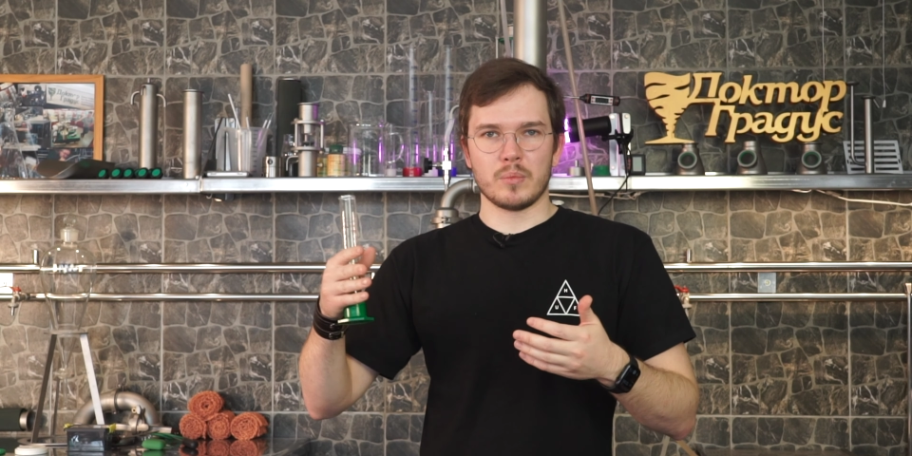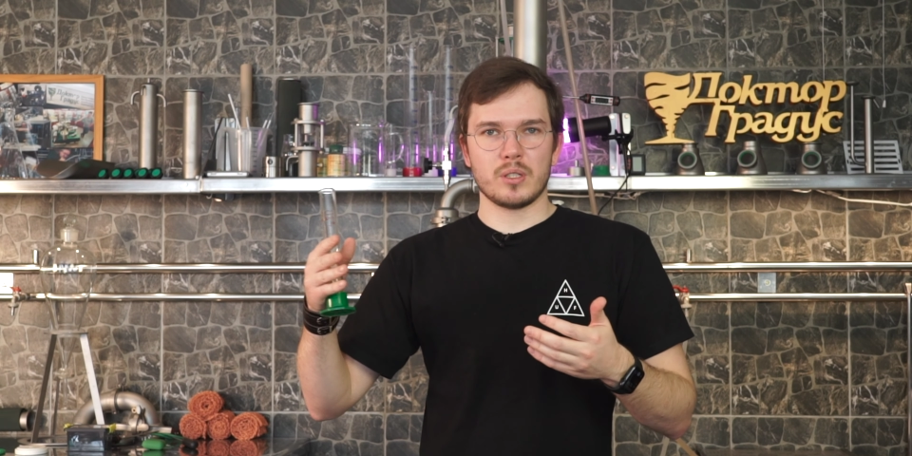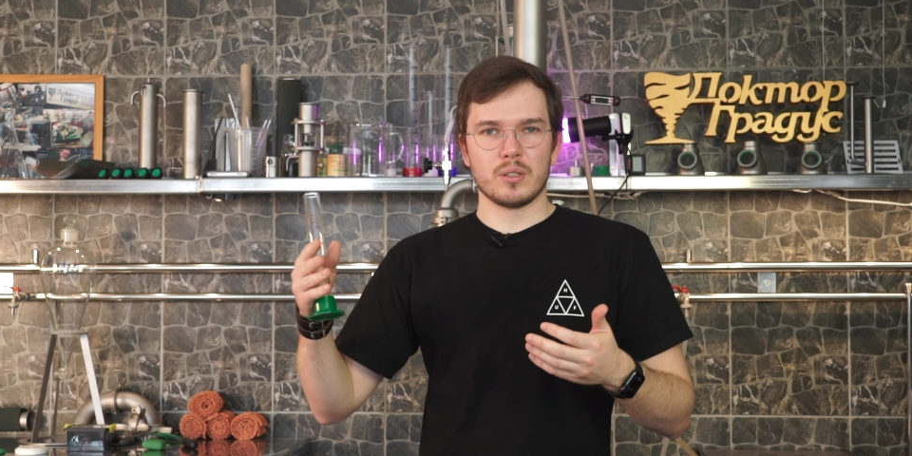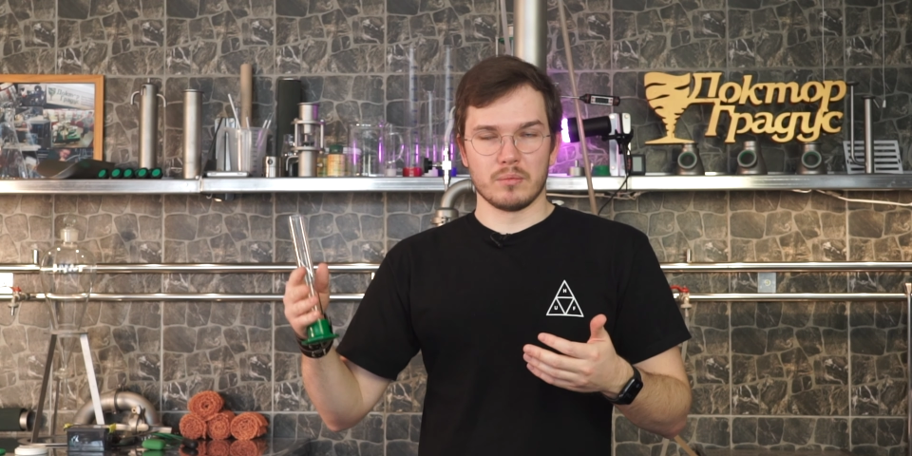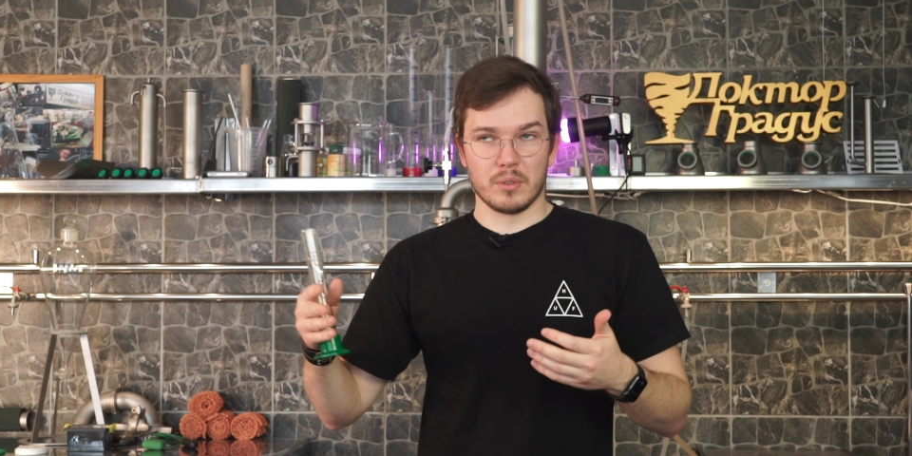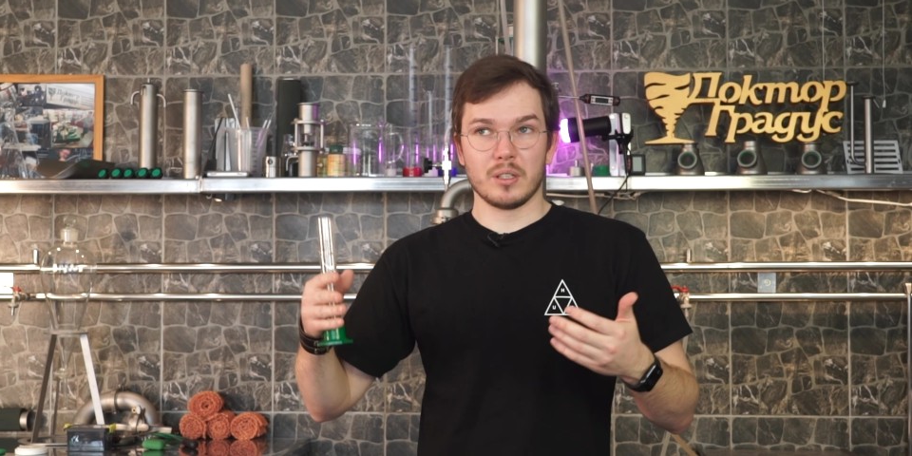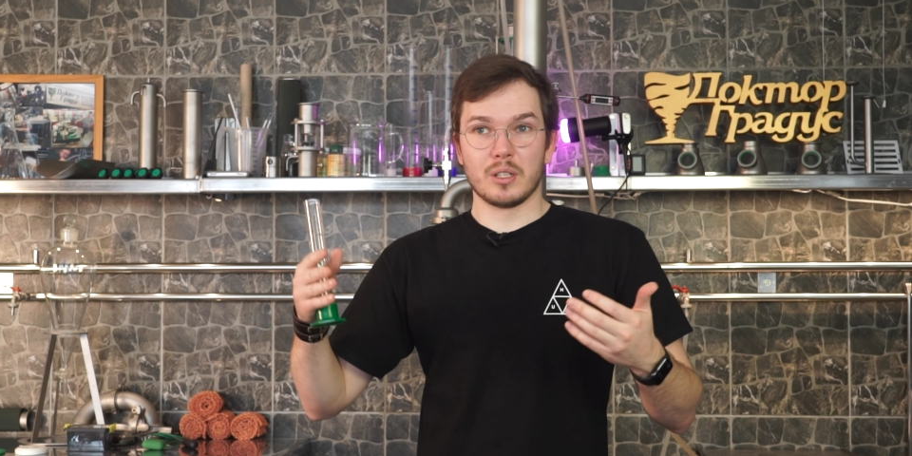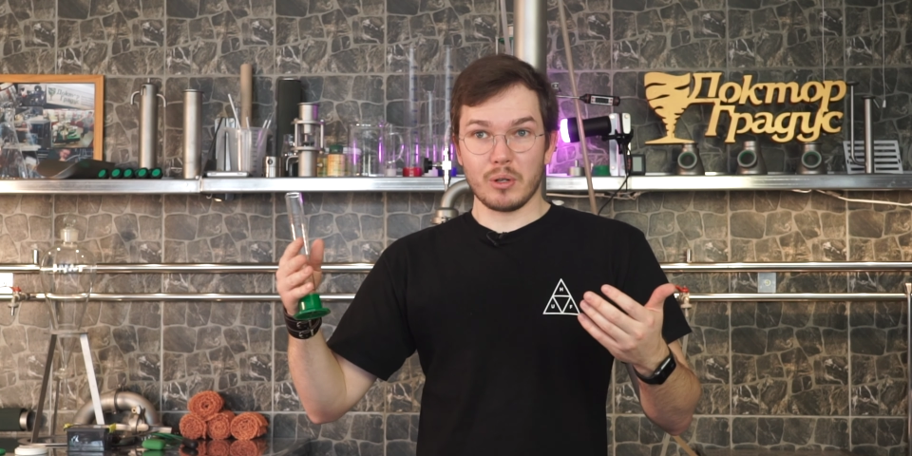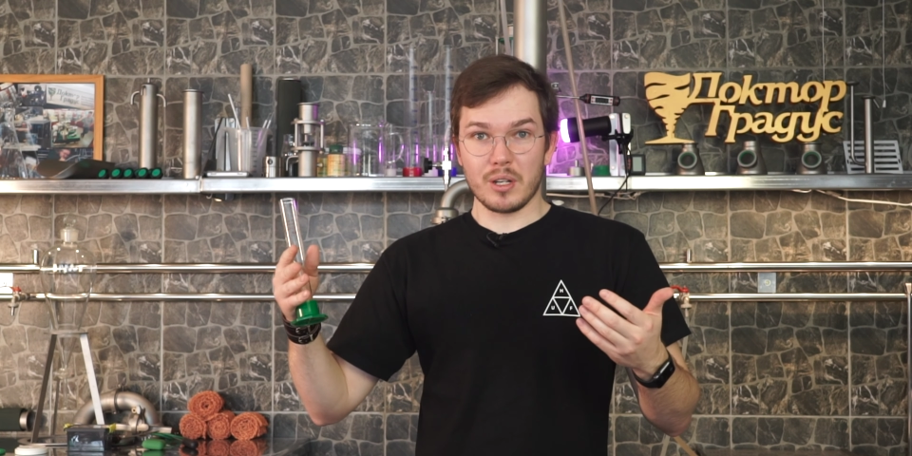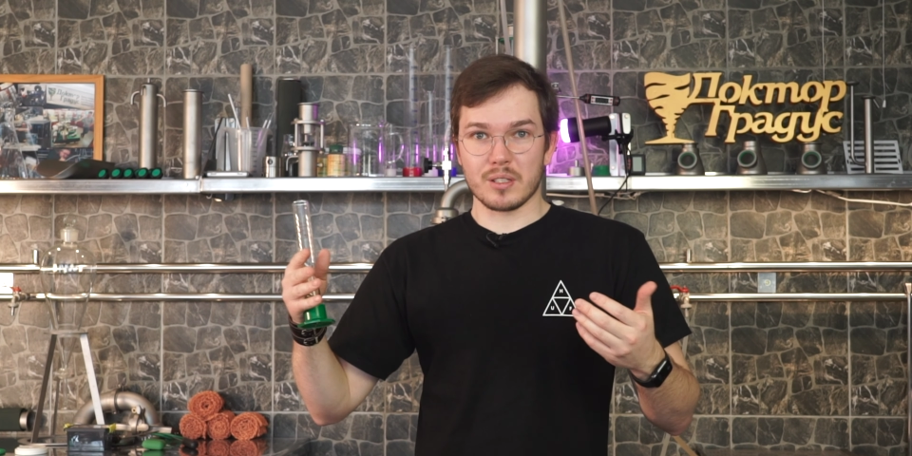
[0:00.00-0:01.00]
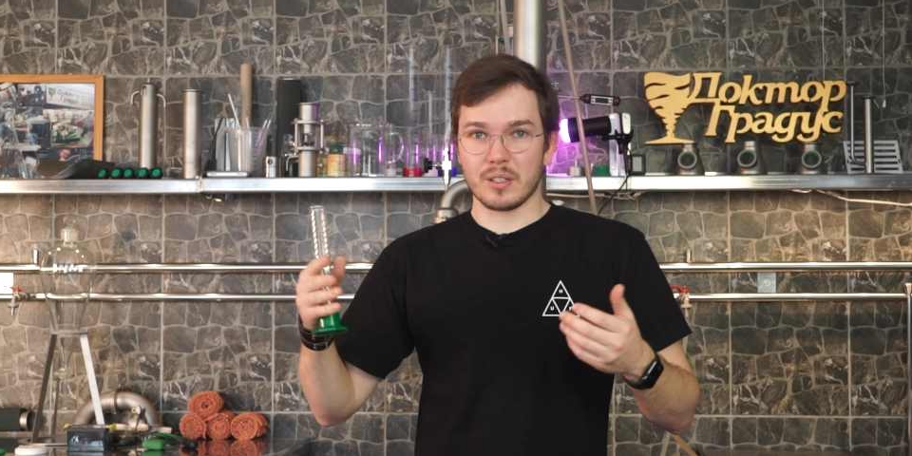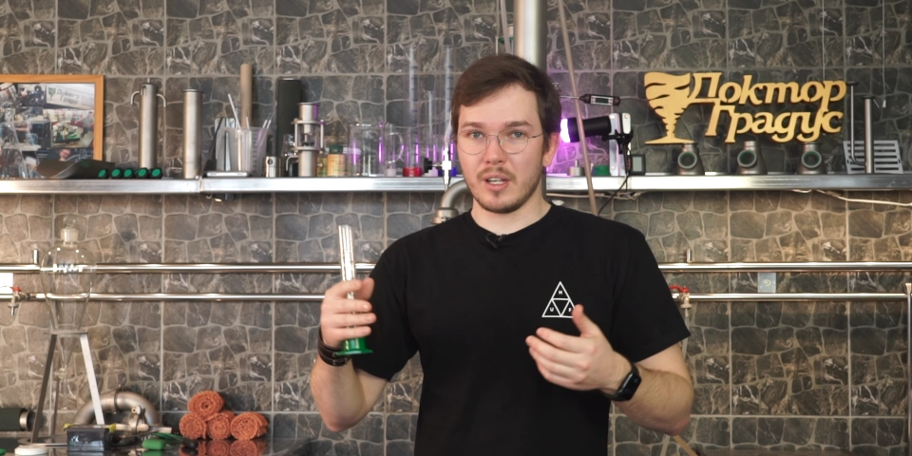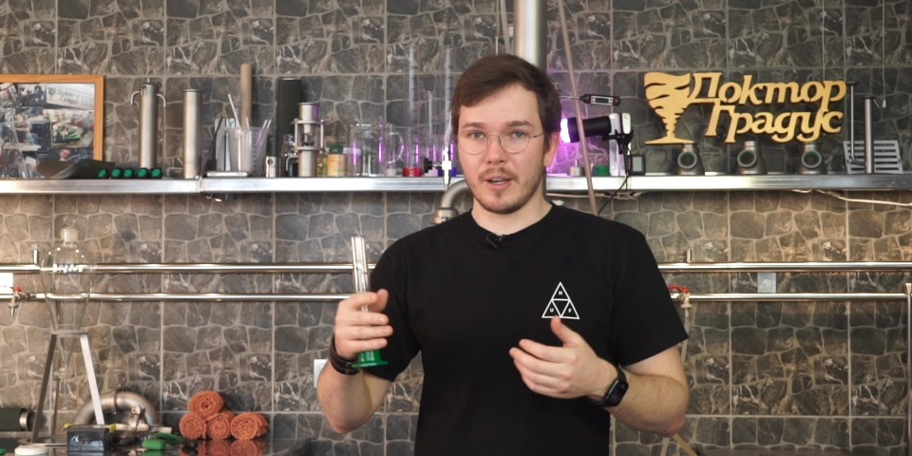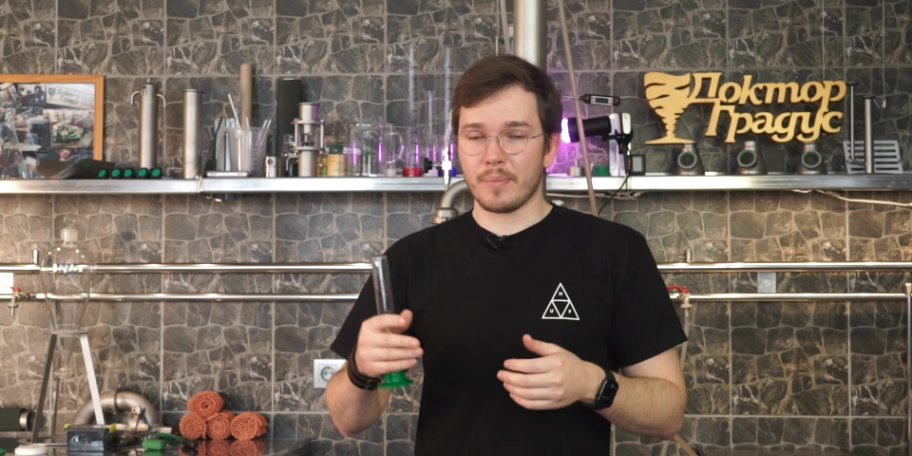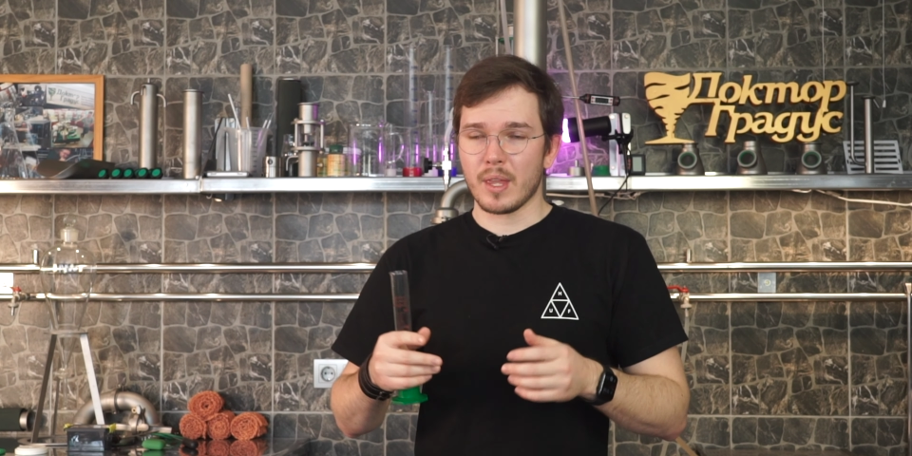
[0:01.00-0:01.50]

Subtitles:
be increased. Yeah,